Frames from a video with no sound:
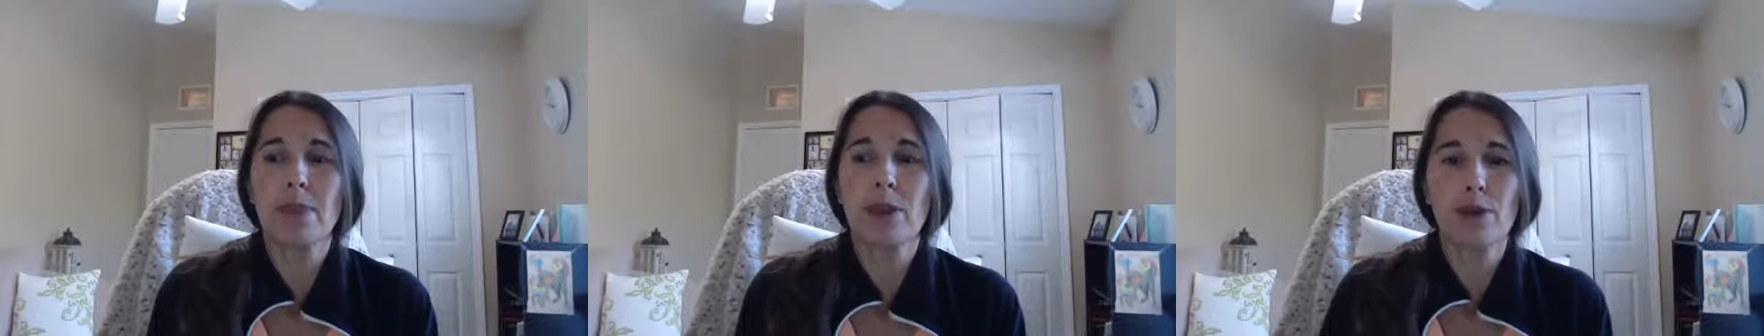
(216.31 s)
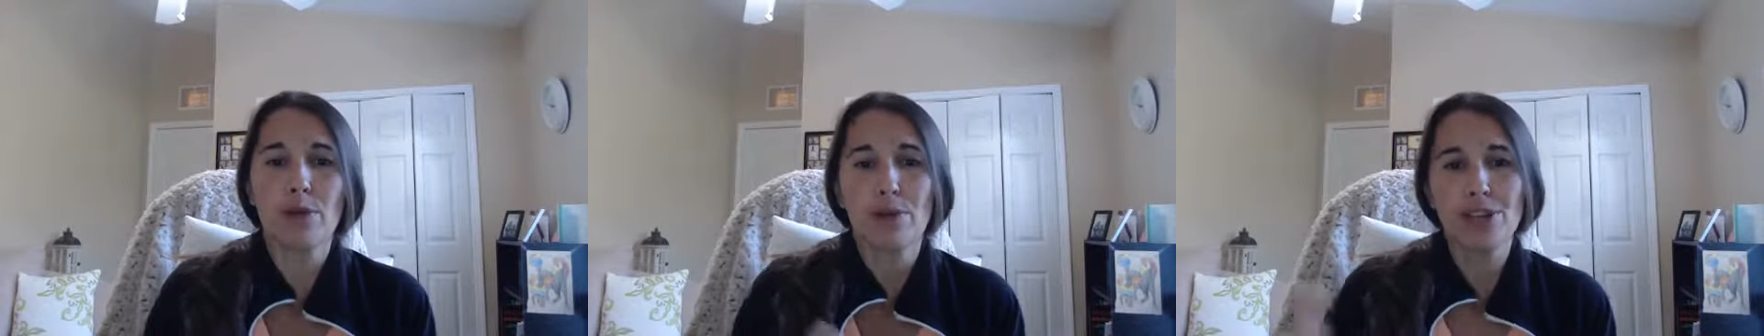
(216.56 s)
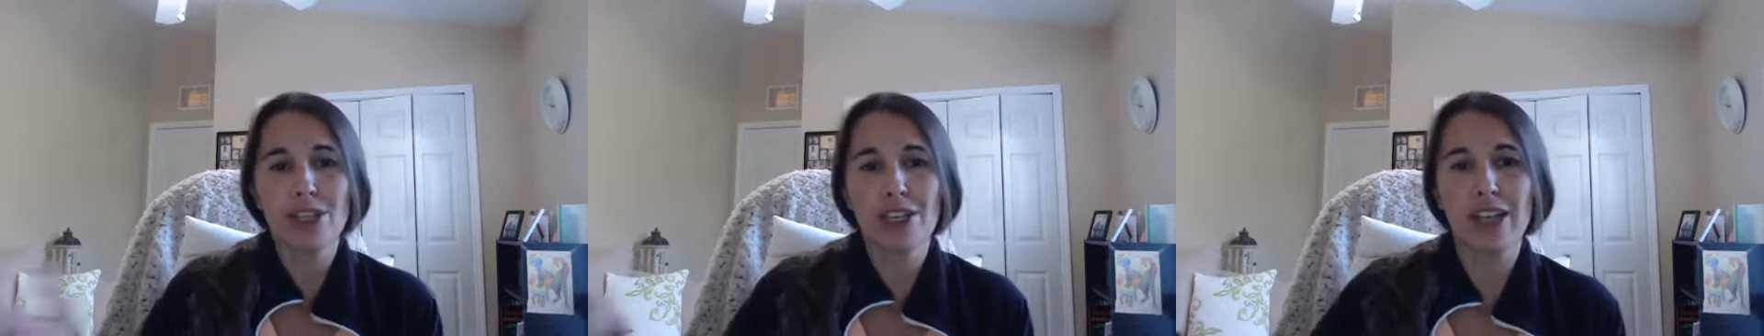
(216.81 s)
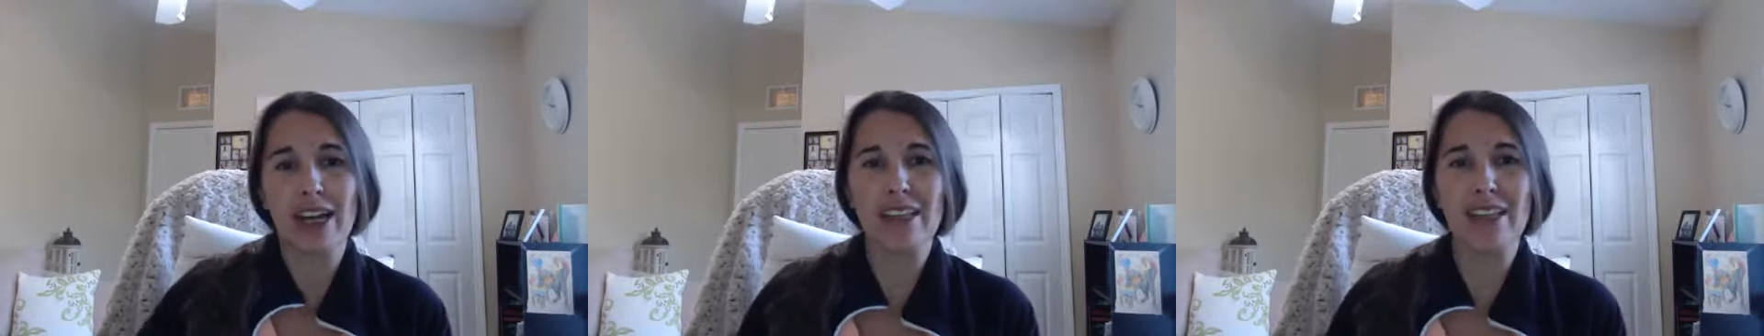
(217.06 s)
you know there's a
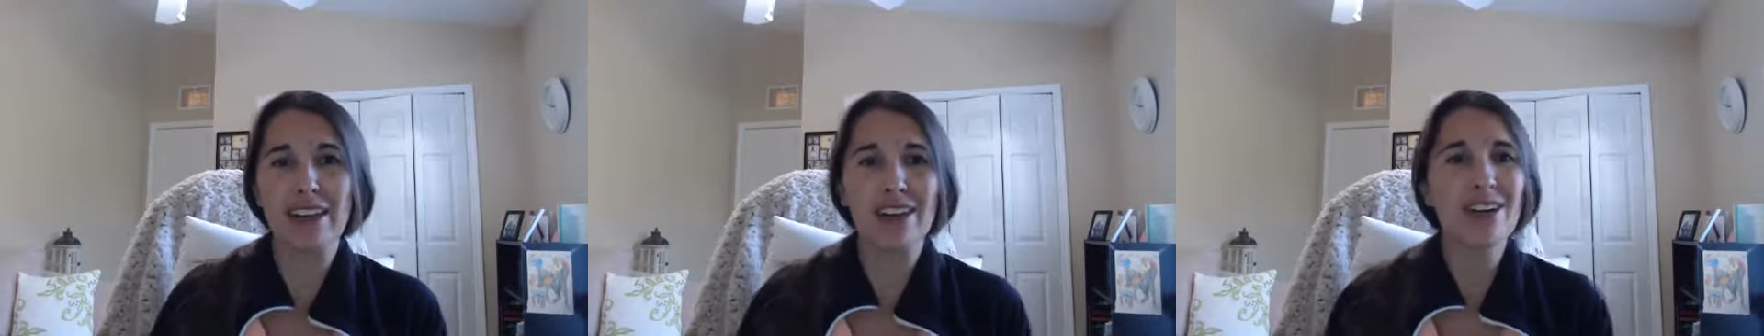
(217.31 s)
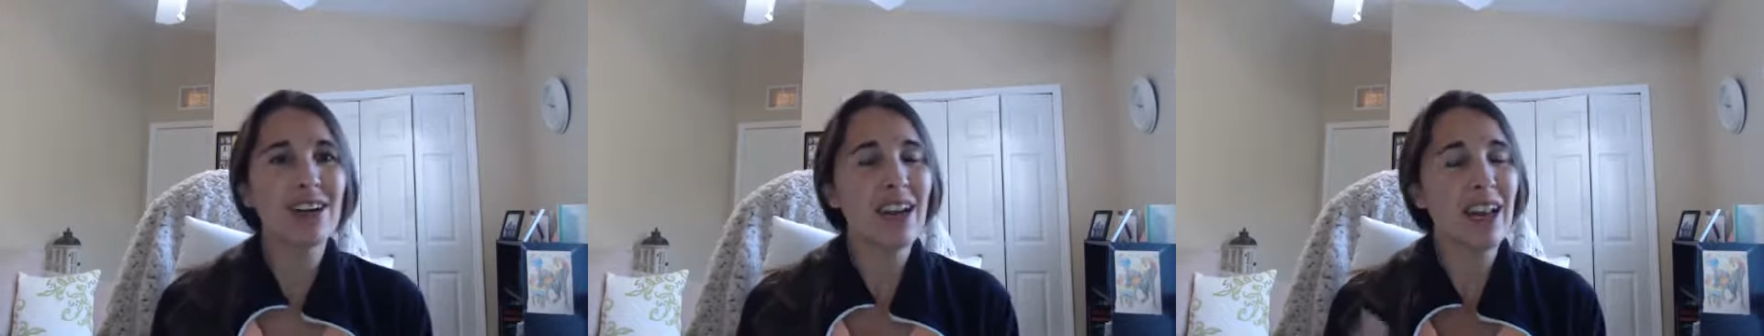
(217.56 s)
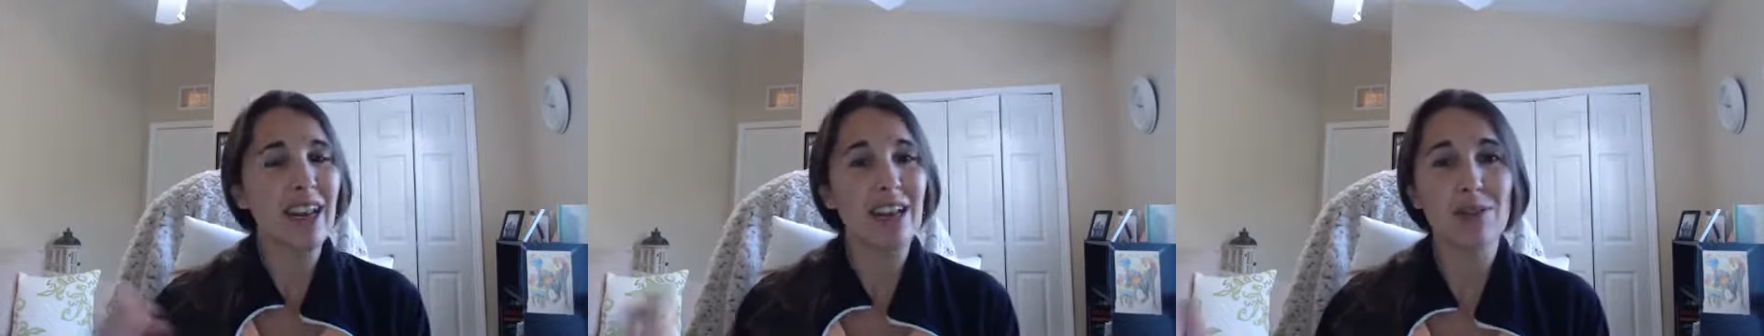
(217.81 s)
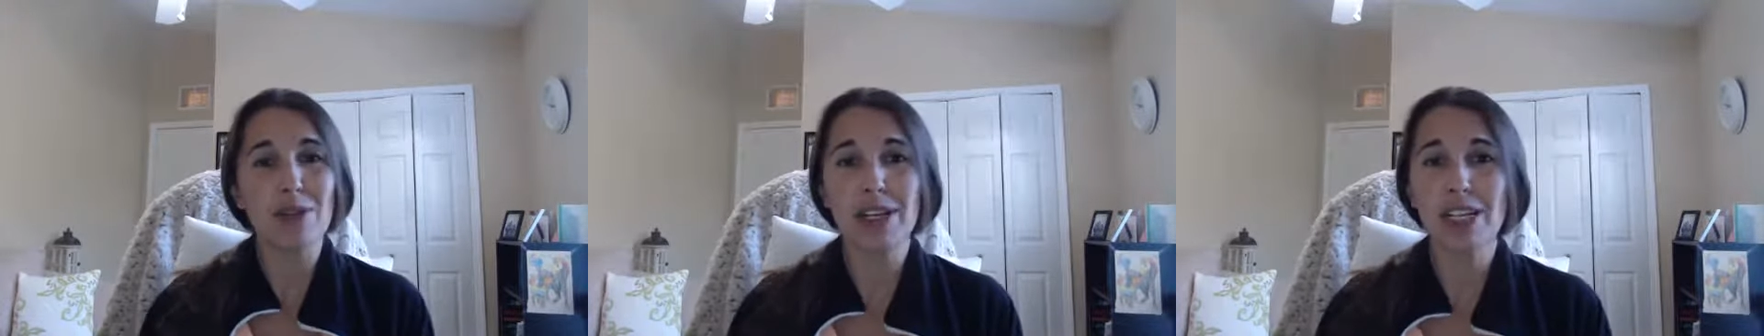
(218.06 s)
line there and we can